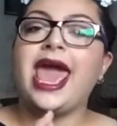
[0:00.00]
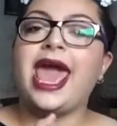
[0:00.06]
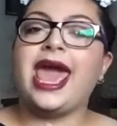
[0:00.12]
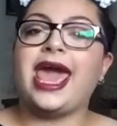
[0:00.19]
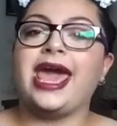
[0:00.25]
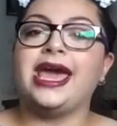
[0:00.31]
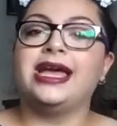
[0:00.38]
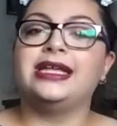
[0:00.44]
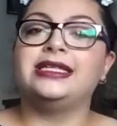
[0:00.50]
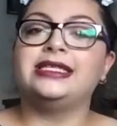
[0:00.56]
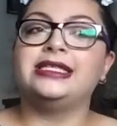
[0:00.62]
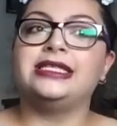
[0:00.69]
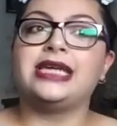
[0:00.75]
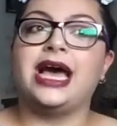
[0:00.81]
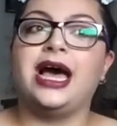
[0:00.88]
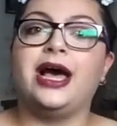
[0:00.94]

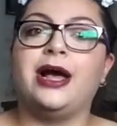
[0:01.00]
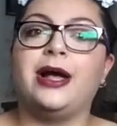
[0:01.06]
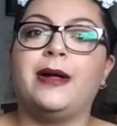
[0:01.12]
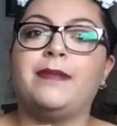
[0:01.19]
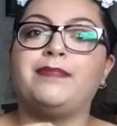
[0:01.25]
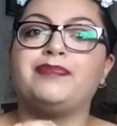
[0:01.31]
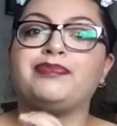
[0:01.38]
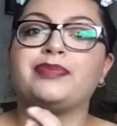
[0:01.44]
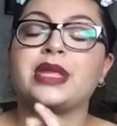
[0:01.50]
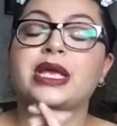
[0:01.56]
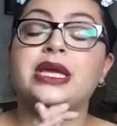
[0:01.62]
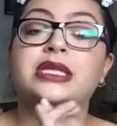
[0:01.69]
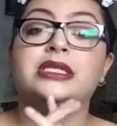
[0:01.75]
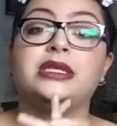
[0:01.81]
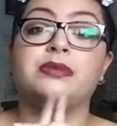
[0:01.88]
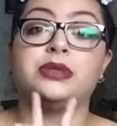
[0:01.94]
And um,
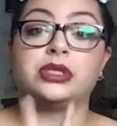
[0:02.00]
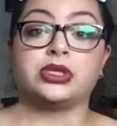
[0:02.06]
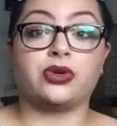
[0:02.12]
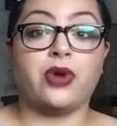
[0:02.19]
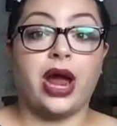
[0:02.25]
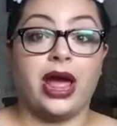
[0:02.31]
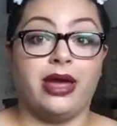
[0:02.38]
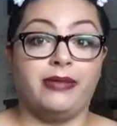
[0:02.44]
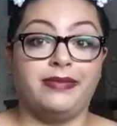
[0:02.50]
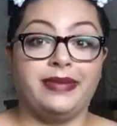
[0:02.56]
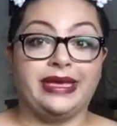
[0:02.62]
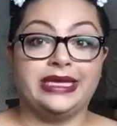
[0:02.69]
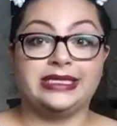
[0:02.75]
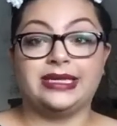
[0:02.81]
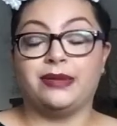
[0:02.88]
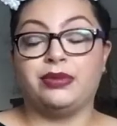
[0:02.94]
subscribe
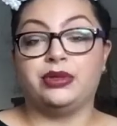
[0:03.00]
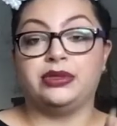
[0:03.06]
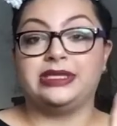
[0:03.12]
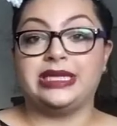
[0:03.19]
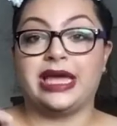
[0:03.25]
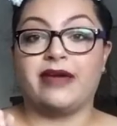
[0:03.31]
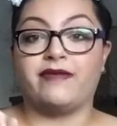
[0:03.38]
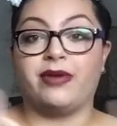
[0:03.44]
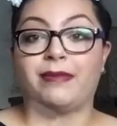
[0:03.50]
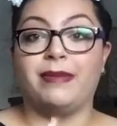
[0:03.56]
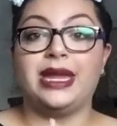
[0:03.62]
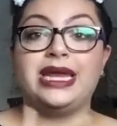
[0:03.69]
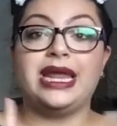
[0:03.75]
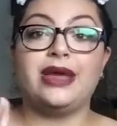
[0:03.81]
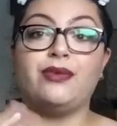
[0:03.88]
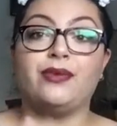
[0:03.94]
because I'm posting every
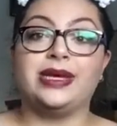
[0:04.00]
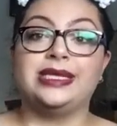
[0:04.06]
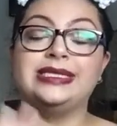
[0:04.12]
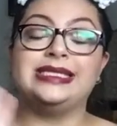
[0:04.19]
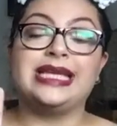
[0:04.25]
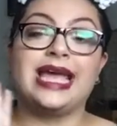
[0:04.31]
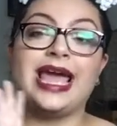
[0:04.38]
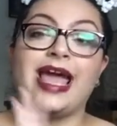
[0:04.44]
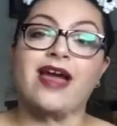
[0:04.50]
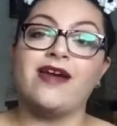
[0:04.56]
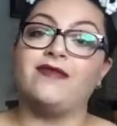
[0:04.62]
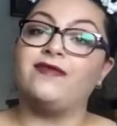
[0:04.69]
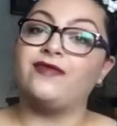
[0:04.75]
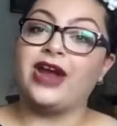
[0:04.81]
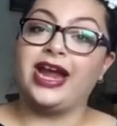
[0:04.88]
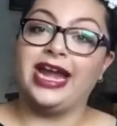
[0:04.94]
Monday, Wednesday, and
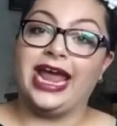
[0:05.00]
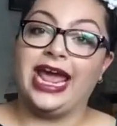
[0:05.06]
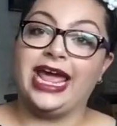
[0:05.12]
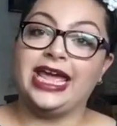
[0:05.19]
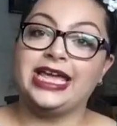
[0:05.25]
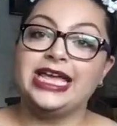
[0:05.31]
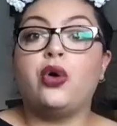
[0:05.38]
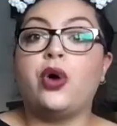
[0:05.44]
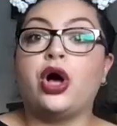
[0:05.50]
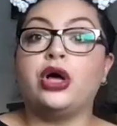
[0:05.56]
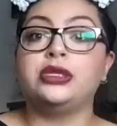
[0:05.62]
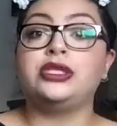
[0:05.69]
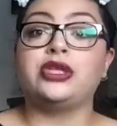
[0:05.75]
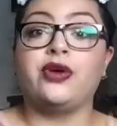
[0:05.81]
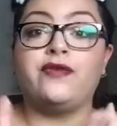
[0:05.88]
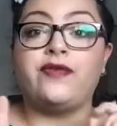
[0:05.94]
Friday.
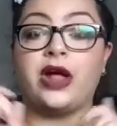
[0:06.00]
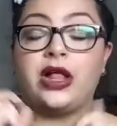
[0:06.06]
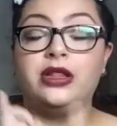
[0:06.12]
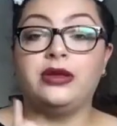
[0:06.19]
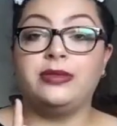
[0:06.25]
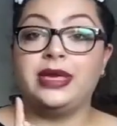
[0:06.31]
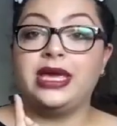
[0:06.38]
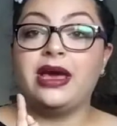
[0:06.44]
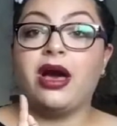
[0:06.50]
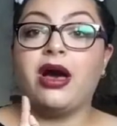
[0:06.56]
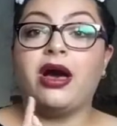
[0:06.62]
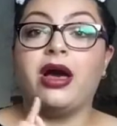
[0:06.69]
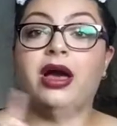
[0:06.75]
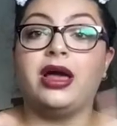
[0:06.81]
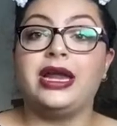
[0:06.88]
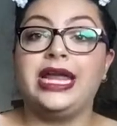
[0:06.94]
Also follow me
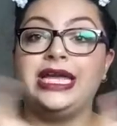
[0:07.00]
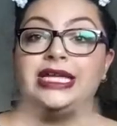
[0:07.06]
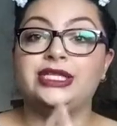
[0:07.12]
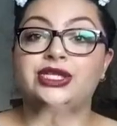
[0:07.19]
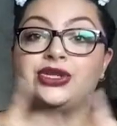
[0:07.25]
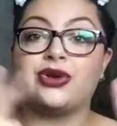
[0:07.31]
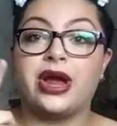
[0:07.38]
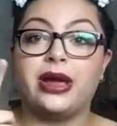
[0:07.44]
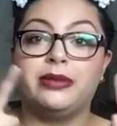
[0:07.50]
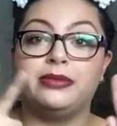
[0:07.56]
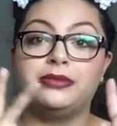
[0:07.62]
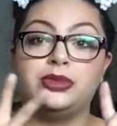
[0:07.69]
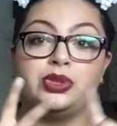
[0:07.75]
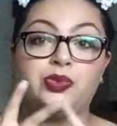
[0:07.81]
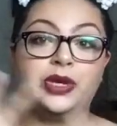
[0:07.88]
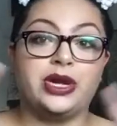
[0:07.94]
on
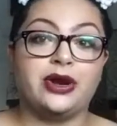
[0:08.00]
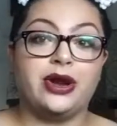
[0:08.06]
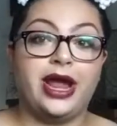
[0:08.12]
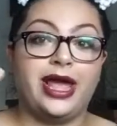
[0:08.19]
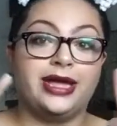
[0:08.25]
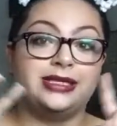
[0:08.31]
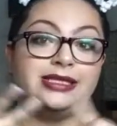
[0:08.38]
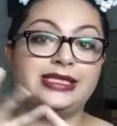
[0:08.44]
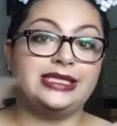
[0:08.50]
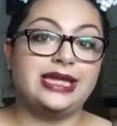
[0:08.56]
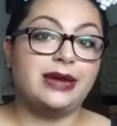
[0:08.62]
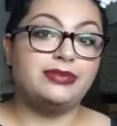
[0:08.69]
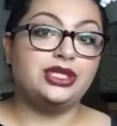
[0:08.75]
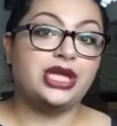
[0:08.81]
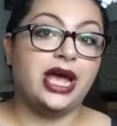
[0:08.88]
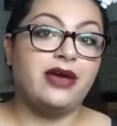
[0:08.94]
Instagram, Twitter, and
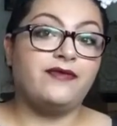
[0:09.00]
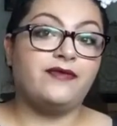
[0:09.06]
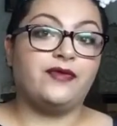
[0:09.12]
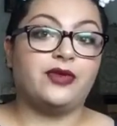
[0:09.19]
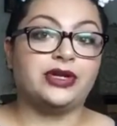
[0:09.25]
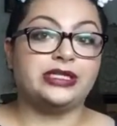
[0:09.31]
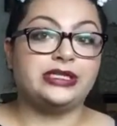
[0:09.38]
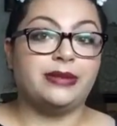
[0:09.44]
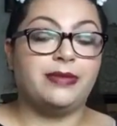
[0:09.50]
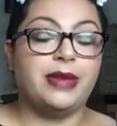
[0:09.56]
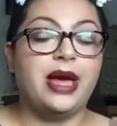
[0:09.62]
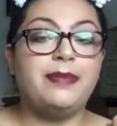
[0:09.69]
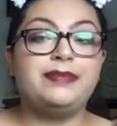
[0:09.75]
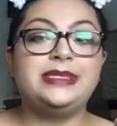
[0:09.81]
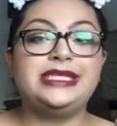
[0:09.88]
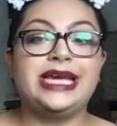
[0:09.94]
Snapchat for some
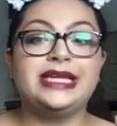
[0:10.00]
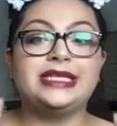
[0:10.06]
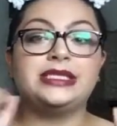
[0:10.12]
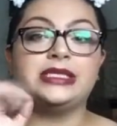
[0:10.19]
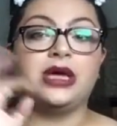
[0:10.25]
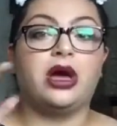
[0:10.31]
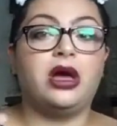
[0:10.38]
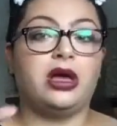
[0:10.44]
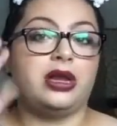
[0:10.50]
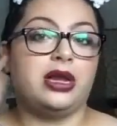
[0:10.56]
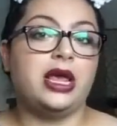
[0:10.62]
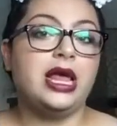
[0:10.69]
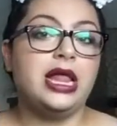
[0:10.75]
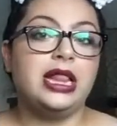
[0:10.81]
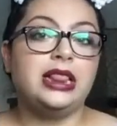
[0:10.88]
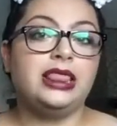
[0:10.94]
updates on
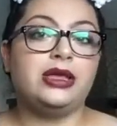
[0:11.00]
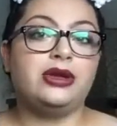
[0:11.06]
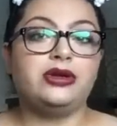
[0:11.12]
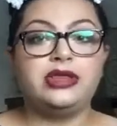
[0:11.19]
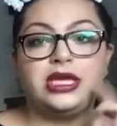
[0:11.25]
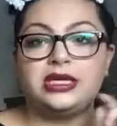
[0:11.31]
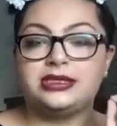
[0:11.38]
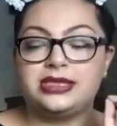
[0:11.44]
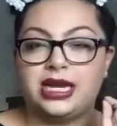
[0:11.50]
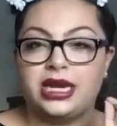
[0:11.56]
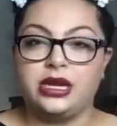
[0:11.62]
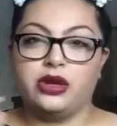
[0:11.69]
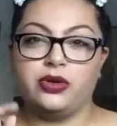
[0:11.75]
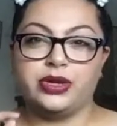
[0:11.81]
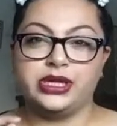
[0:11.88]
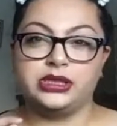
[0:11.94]
little things that I
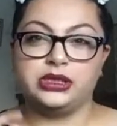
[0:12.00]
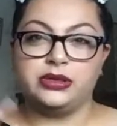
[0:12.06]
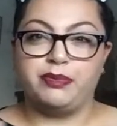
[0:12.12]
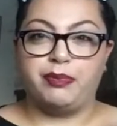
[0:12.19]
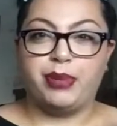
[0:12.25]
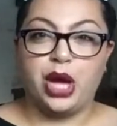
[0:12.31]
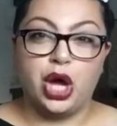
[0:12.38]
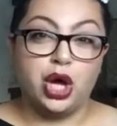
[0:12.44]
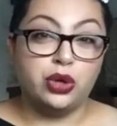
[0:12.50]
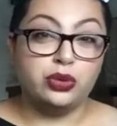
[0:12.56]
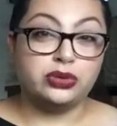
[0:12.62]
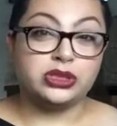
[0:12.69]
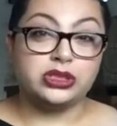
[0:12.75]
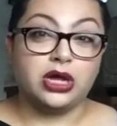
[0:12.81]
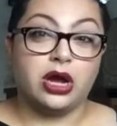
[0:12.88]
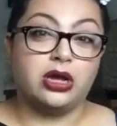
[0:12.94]
don't get to
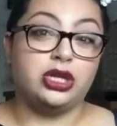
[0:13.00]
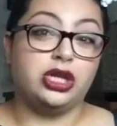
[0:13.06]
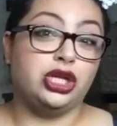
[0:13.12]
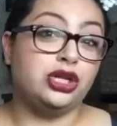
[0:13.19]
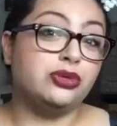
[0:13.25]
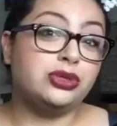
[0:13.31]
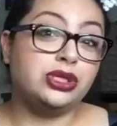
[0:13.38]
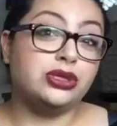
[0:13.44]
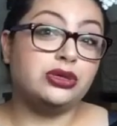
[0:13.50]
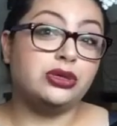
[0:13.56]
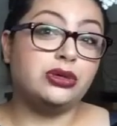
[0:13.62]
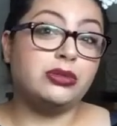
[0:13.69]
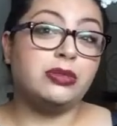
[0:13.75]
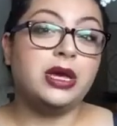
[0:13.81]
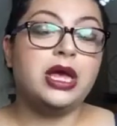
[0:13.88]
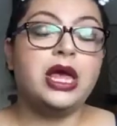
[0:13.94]
post on
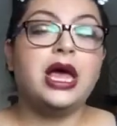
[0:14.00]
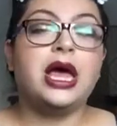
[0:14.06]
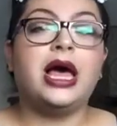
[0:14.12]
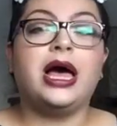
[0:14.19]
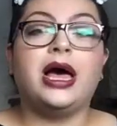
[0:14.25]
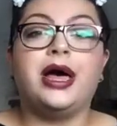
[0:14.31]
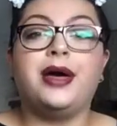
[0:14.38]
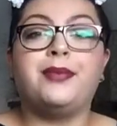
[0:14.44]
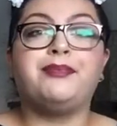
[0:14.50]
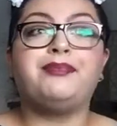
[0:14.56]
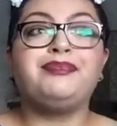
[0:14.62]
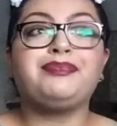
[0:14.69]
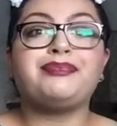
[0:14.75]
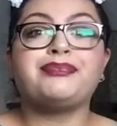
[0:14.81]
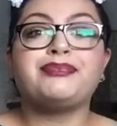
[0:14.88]
YouTube. Um,